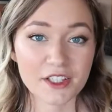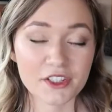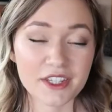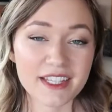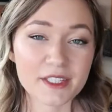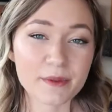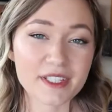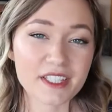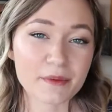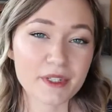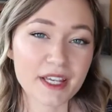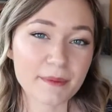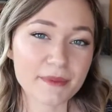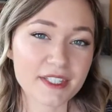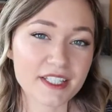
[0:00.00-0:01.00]
So that's why
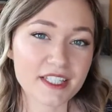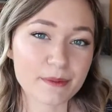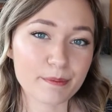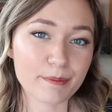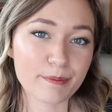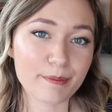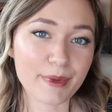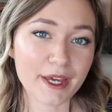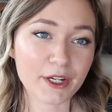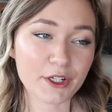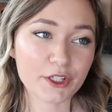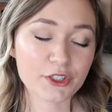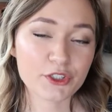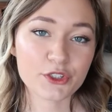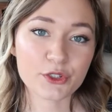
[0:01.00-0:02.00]
sometimes it's
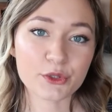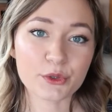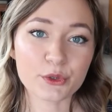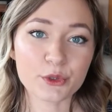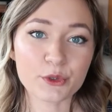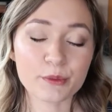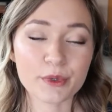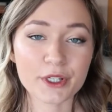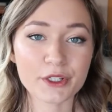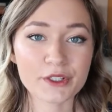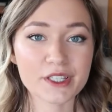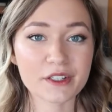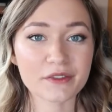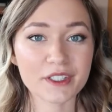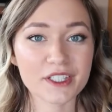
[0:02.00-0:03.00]
better to put
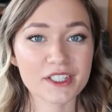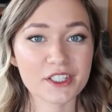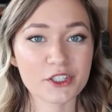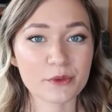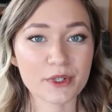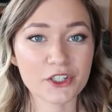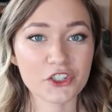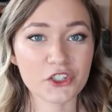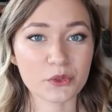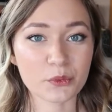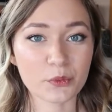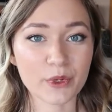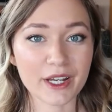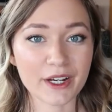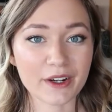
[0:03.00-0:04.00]
yourself in a
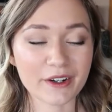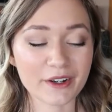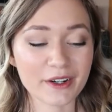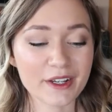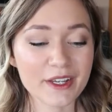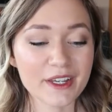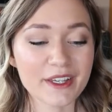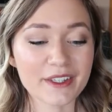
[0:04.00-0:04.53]
situation where